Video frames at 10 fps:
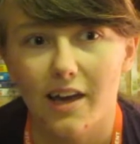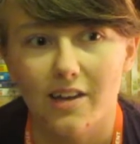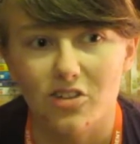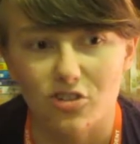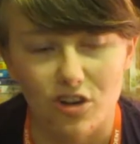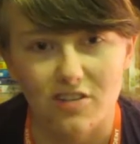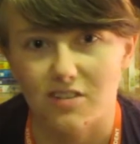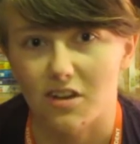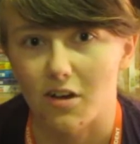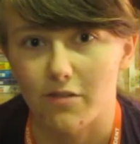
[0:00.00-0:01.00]
stress
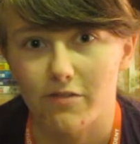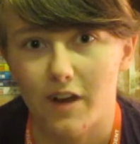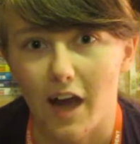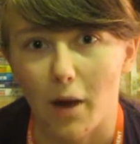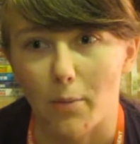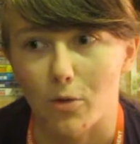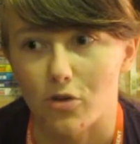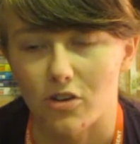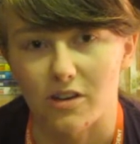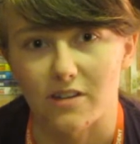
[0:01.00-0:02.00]
enough how
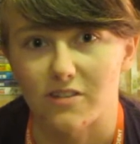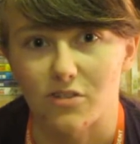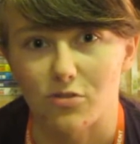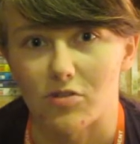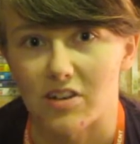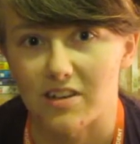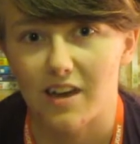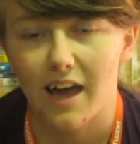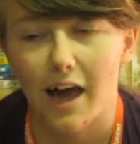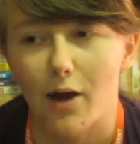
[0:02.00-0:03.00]
good it is to read,
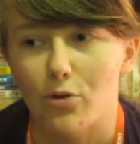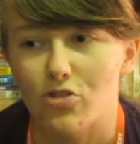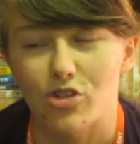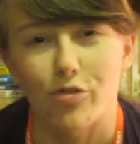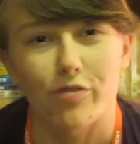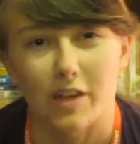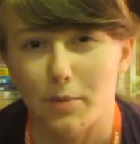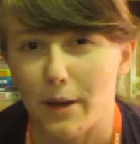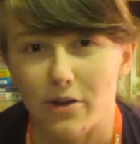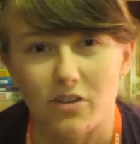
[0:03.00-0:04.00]
how good you feel
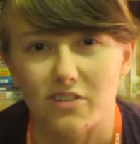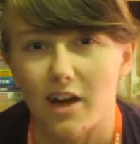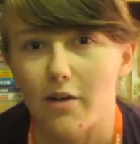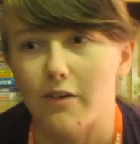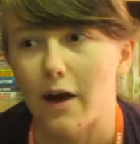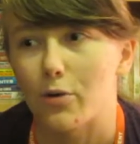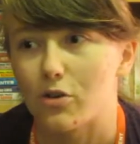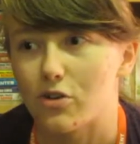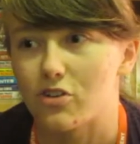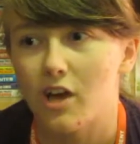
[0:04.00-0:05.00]
about yourself, how
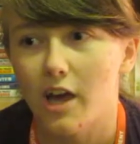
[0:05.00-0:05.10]
good